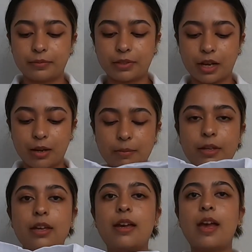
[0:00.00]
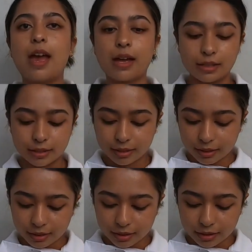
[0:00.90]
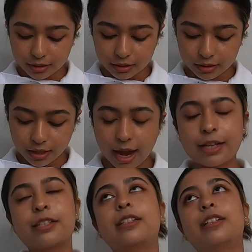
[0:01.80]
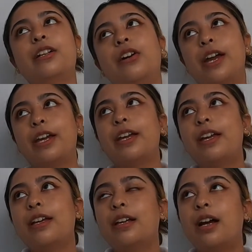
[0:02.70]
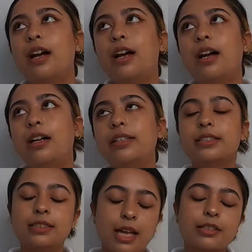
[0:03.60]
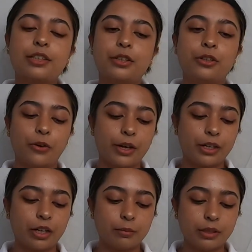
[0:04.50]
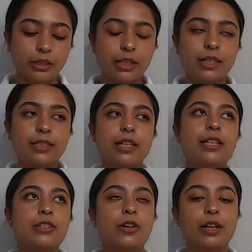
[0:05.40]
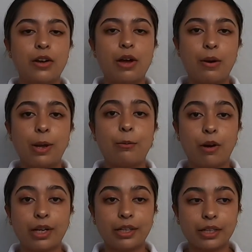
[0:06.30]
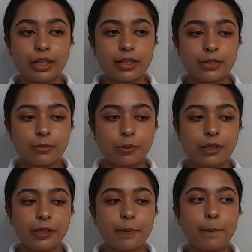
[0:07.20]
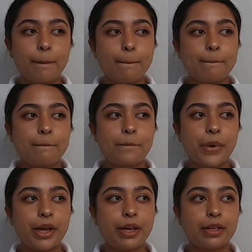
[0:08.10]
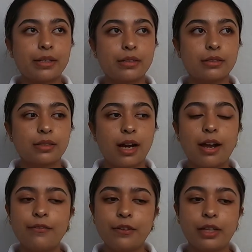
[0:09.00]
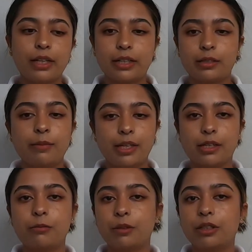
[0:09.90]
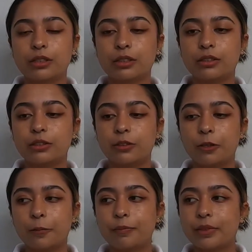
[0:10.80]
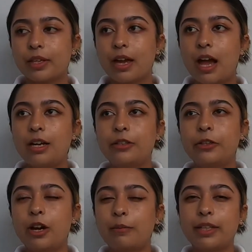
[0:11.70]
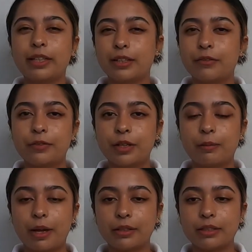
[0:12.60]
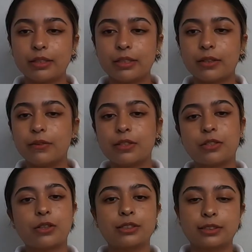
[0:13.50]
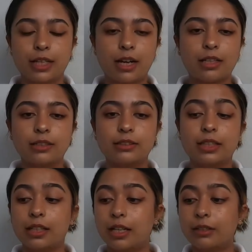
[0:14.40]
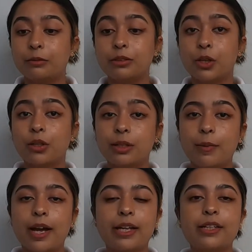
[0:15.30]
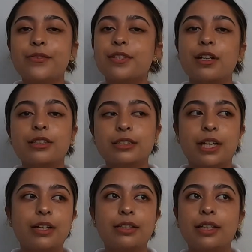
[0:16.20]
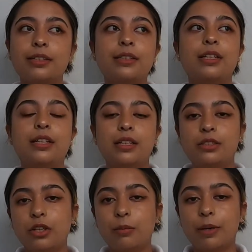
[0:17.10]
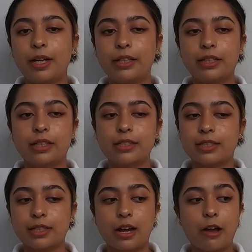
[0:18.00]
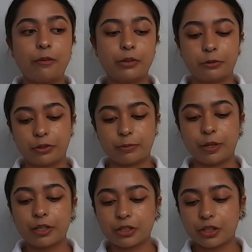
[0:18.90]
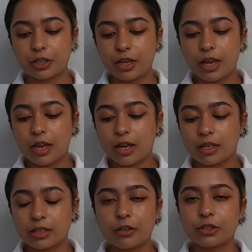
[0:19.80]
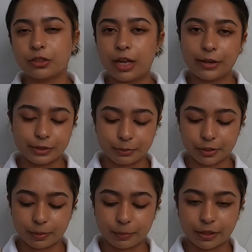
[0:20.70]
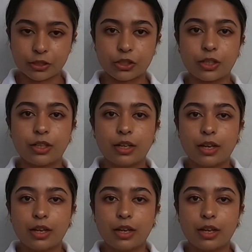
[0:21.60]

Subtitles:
top, and it is actually, okay, this is actually growing on me. It didn't turn out how I wanted it to be, but I feel like I can make it work, you know. I don't know, I'm like iffy about this. If it's your style, then I would totally buy it. If it's not your style, then don't buy it, because it's not how it was pictured, and I'll show you how it's supposed to be pictured.